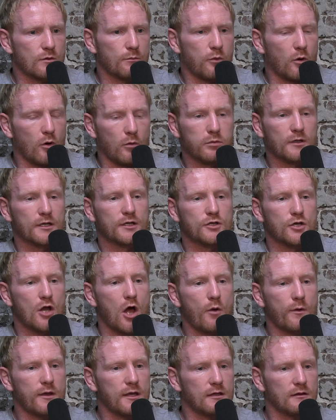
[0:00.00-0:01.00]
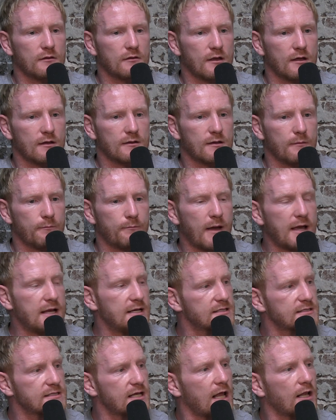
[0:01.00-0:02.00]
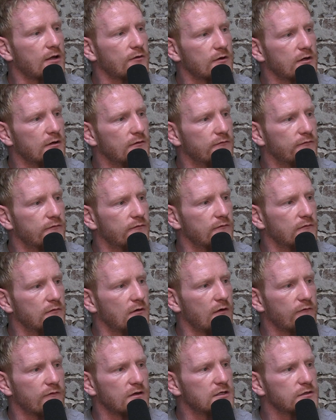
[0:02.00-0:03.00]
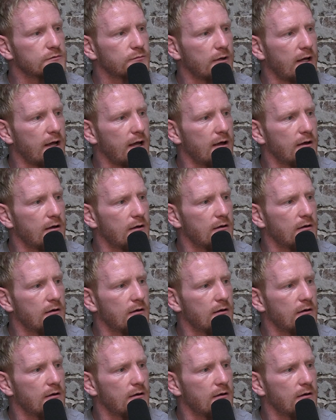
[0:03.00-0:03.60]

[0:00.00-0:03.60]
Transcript: public knowing the base salary of each player?